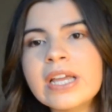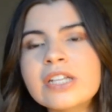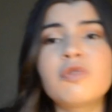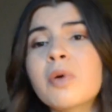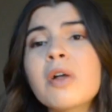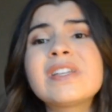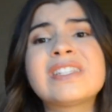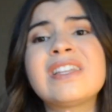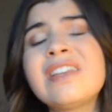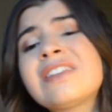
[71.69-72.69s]
You've probably
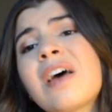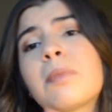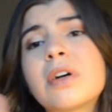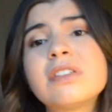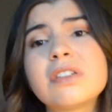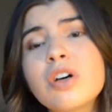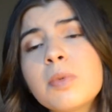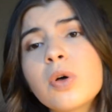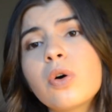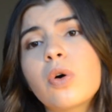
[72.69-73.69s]
seen these at Barnes &
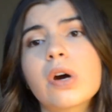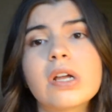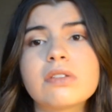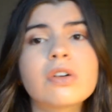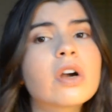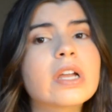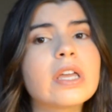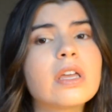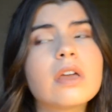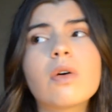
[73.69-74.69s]
Noble or at
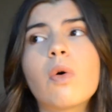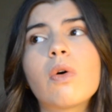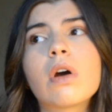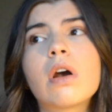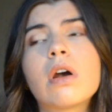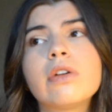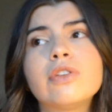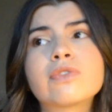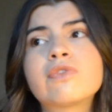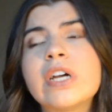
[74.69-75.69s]
Target, or
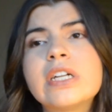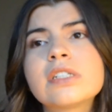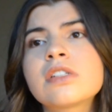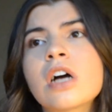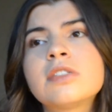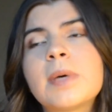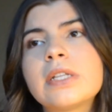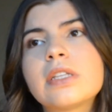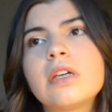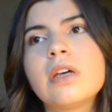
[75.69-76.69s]
your friend has talked
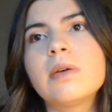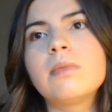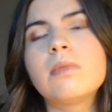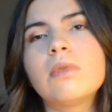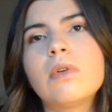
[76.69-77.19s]
about them,